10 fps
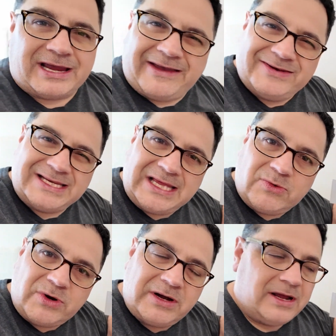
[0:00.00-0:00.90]
I can't even say that
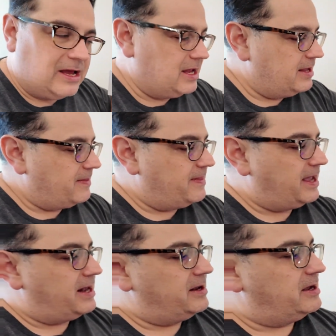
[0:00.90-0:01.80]
word,
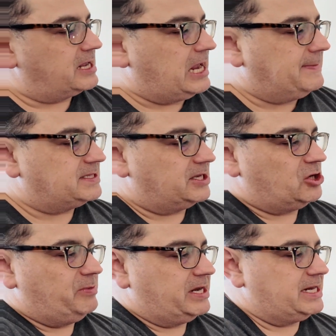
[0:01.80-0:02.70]
that keeps the
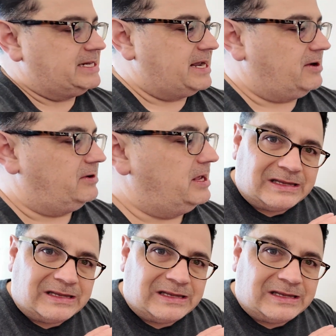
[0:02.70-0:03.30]
humidity down.